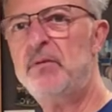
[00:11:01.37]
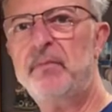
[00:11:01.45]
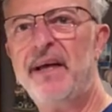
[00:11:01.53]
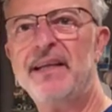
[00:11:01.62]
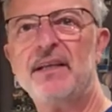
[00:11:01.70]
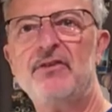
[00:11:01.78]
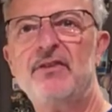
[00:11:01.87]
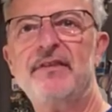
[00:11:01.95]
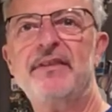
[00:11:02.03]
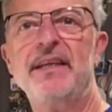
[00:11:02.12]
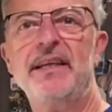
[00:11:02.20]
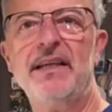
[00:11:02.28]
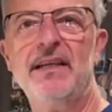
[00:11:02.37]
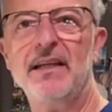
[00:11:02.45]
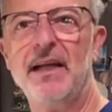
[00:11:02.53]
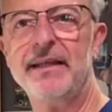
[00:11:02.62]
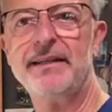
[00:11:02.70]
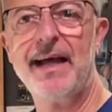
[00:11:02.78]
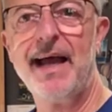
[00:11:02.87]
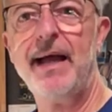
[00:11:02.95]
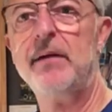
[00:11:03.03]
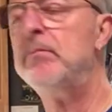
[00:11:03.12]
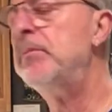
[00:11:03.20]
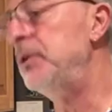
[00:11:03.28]
make it just to eat it like
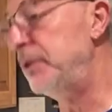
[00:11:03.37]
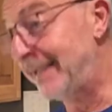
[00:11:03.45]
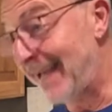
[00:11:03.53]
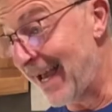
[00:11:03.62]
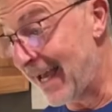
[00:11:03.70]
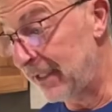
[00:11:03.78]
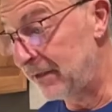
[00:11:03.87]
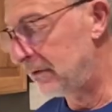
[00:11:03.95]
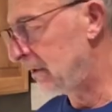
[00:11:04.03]
that, but you can.